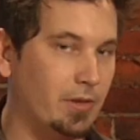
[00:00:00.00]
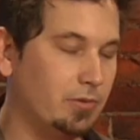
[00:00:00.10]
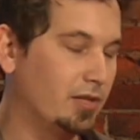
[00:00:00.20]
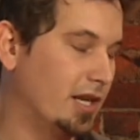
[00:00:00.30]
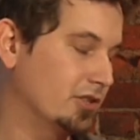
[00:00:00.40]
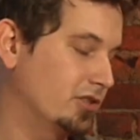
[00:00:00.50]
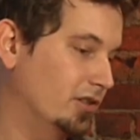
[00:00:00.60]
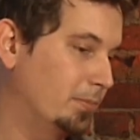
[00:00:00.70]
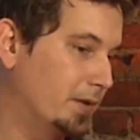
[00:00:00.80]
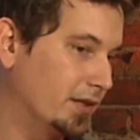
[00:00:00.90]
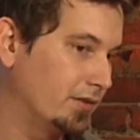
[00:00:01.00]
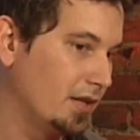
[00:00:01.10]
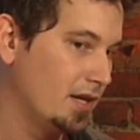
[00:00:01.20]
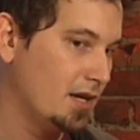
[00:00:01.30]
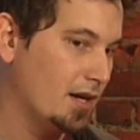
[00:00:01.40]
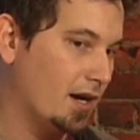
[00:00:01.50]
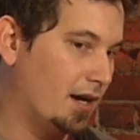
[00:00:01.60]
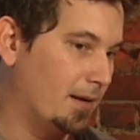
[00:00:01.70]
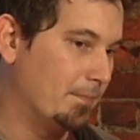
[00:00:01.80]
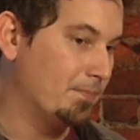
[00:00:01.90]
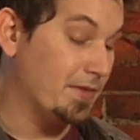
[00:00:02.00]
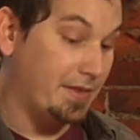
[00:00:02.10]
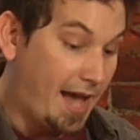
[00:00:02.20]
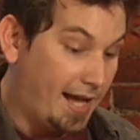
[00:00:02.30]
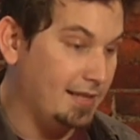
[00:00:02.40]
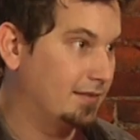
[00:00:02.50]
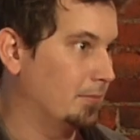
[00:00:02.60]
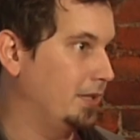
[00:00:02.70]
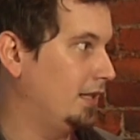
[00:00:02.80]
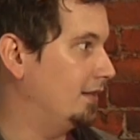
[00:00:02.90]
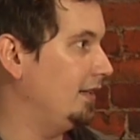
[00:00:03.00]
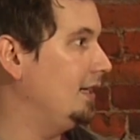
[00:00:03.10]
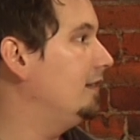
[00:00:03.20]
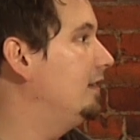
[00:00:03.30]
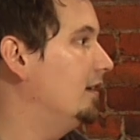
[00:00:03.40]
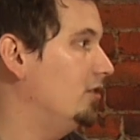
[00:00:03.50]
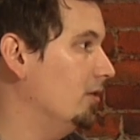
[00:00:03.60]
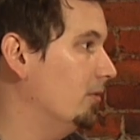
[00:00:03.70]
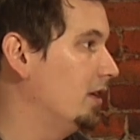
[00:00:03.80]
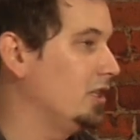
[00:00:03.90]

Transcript: those connections. But um, that is something that's easy to do.